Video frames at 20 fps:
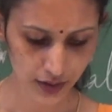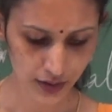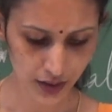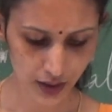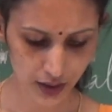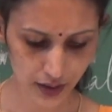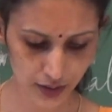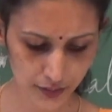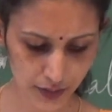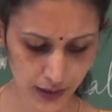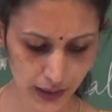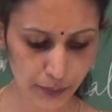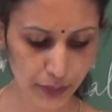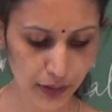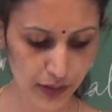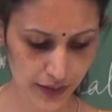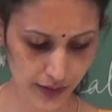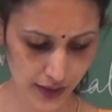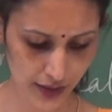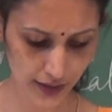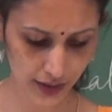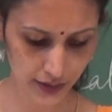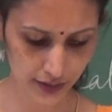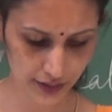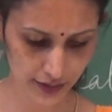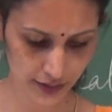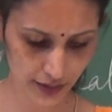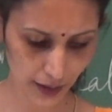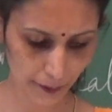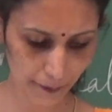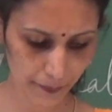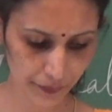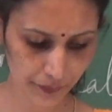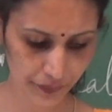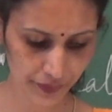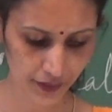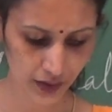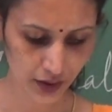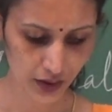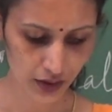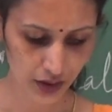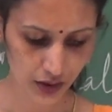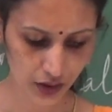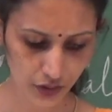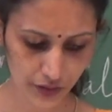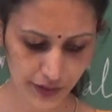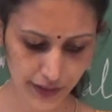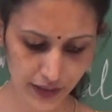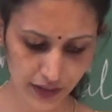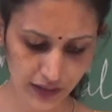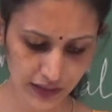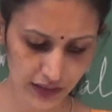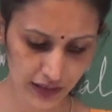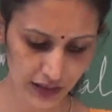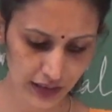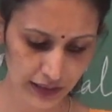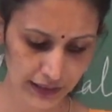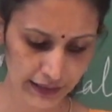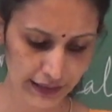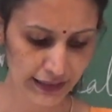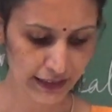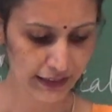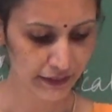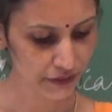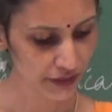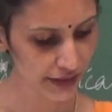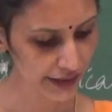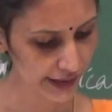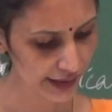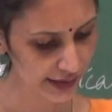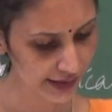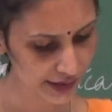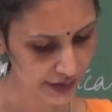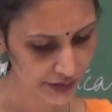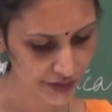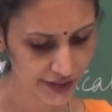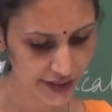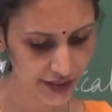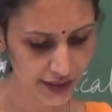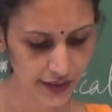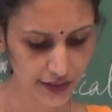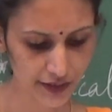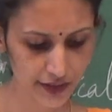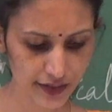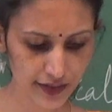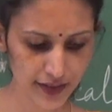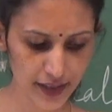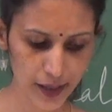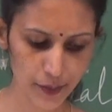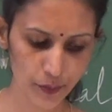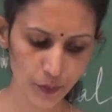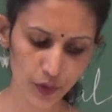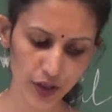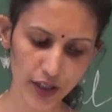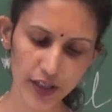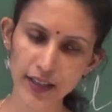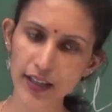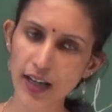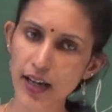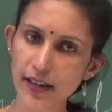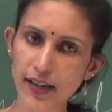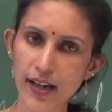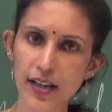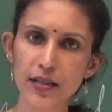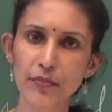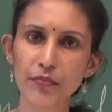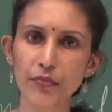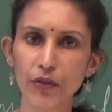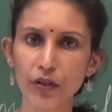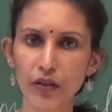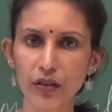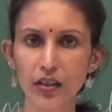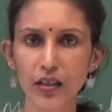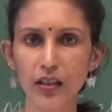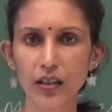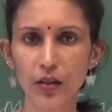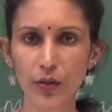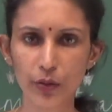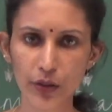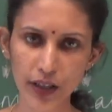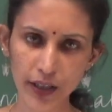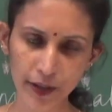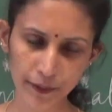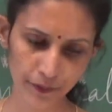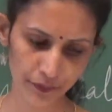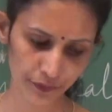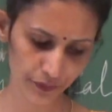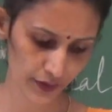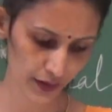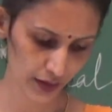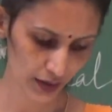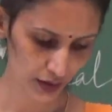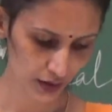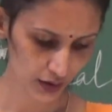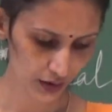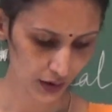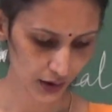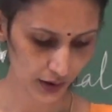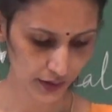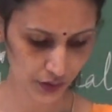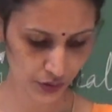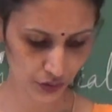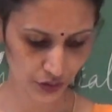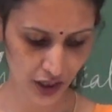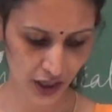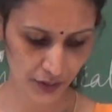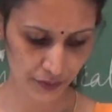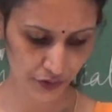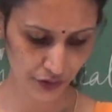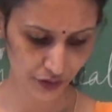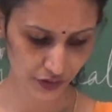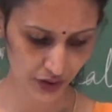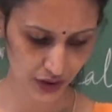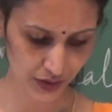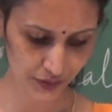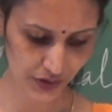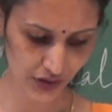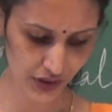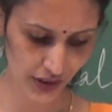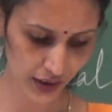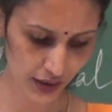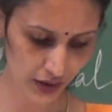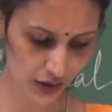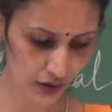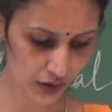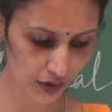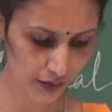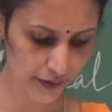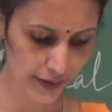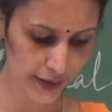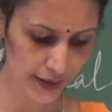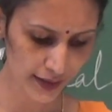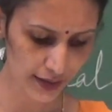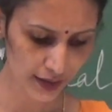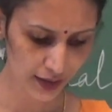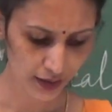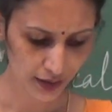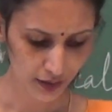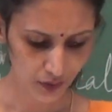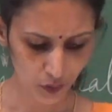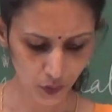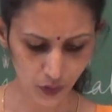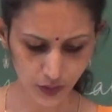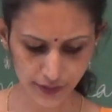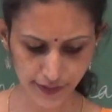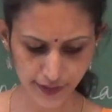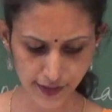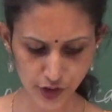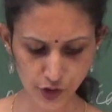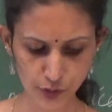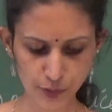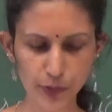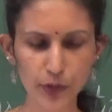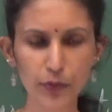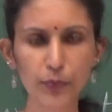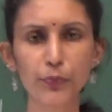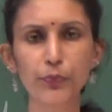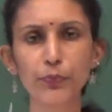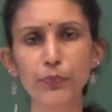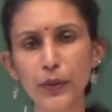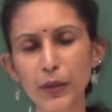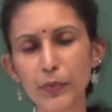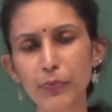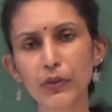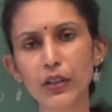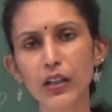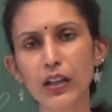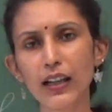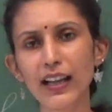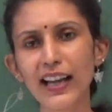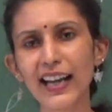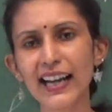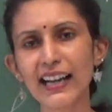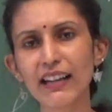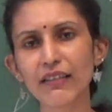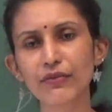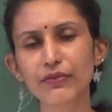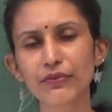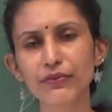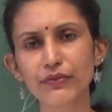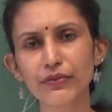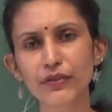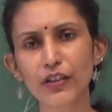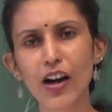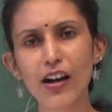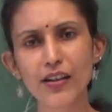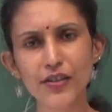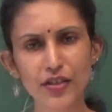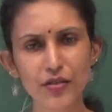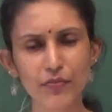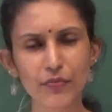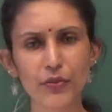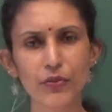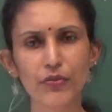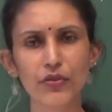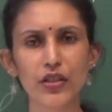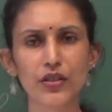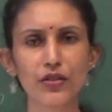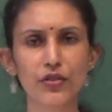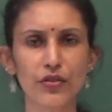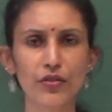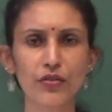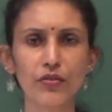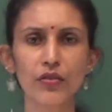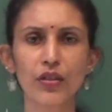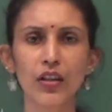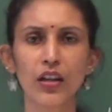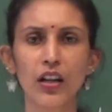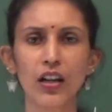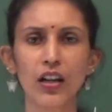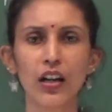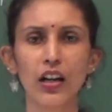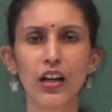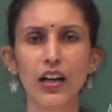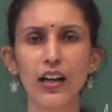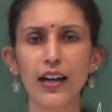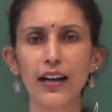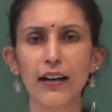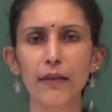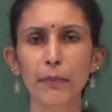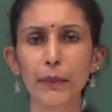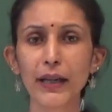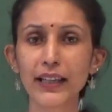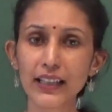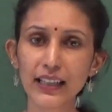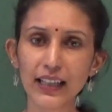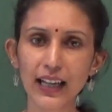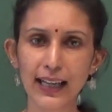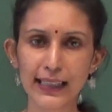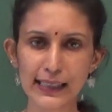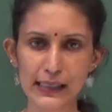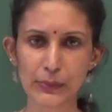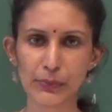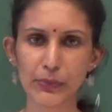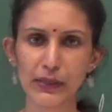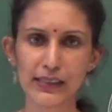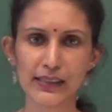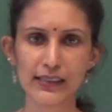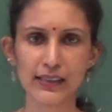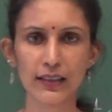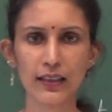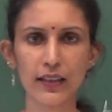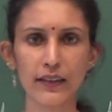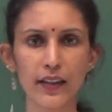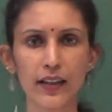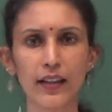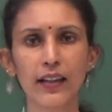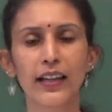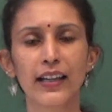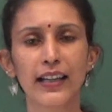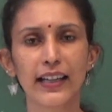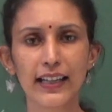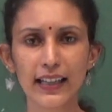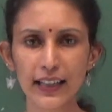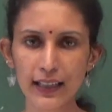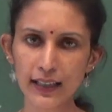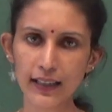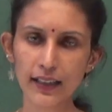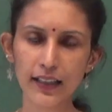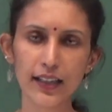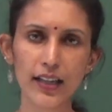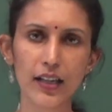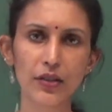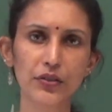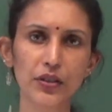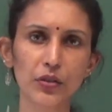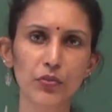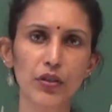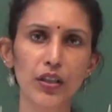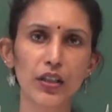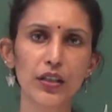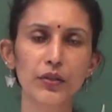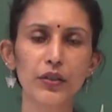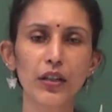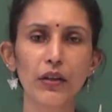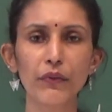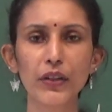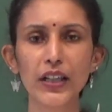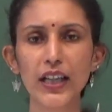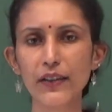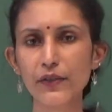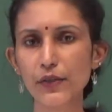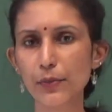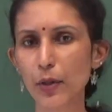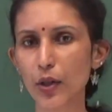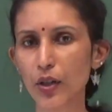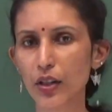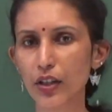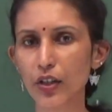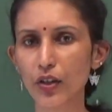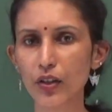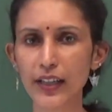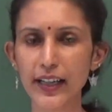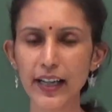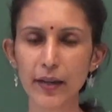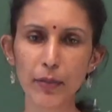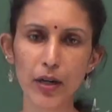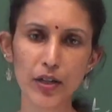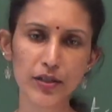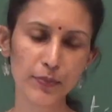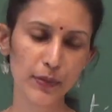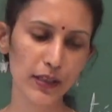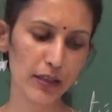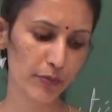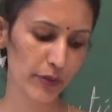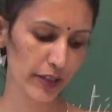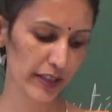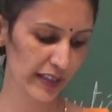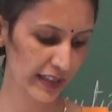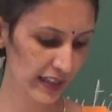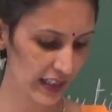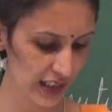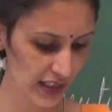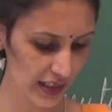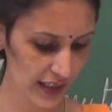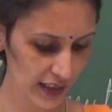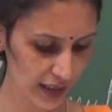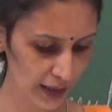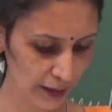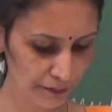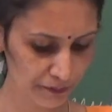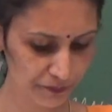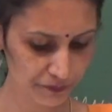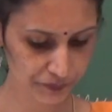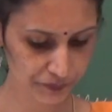ability that is there. Okay, Varghese Kurian in the same way, Narayan Murthy, okay, Sudha Murthy is there, all right. All these people have contributed to many aspects that are there in and around the world. Now, we have spoken only about people in India,